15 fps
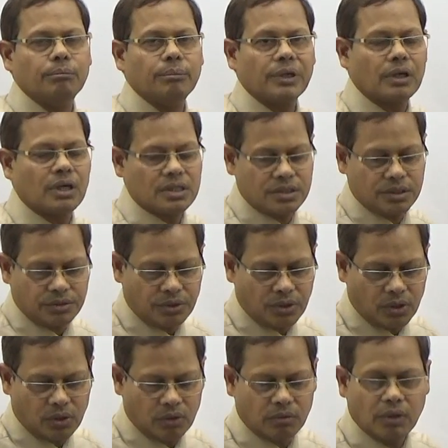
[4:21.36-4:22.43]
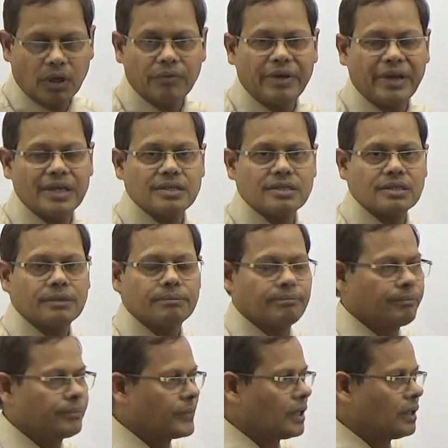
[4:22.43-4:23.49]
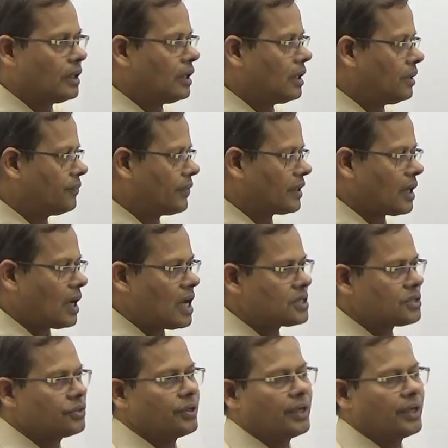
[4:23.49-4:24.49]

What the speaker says: Because nowadays, for the last